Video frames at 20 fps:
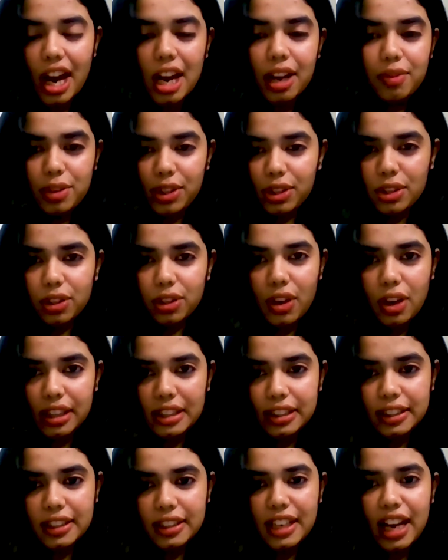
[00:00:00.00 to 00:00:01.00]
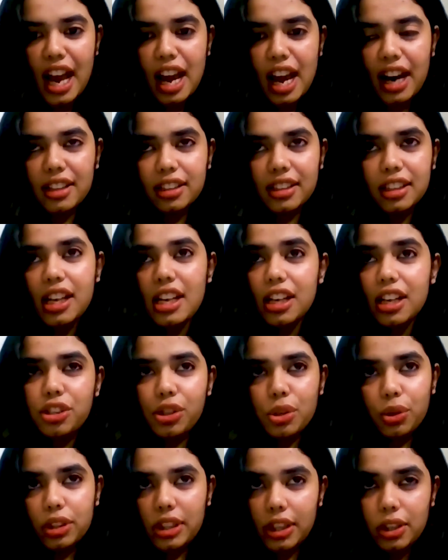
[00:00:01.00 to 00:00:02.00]
I video called her and
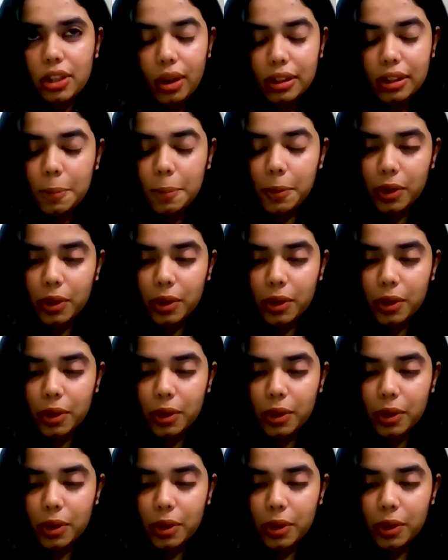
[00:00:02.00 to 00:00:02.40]
showed her all the